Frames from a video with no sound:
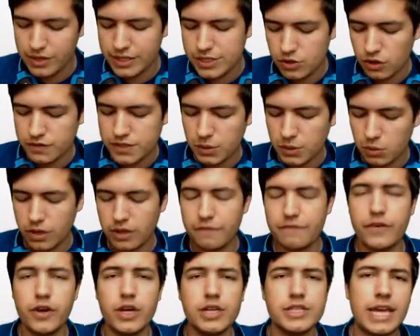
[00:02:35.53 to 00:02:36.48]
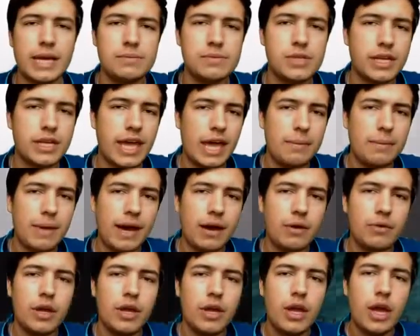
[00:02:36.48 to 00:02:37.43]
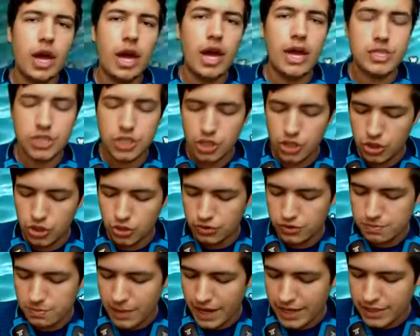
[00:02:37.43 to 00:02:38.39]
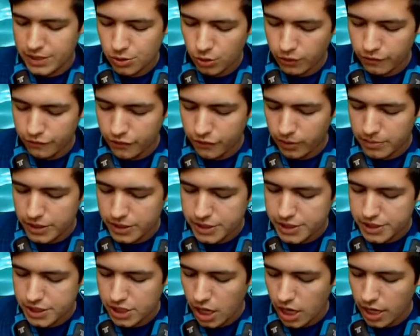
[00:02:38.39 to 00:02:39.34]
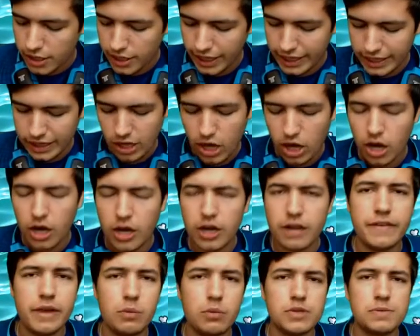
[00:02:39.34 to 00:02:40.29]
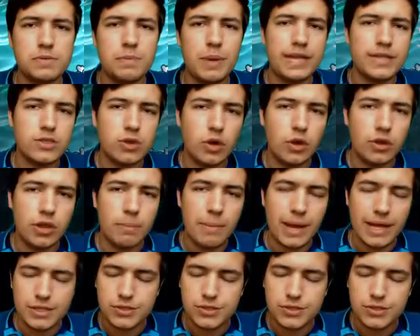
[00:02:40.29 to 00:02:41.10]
This is obviously one of the first games that came out to use Metal from the start. Like, the heart of it was based on the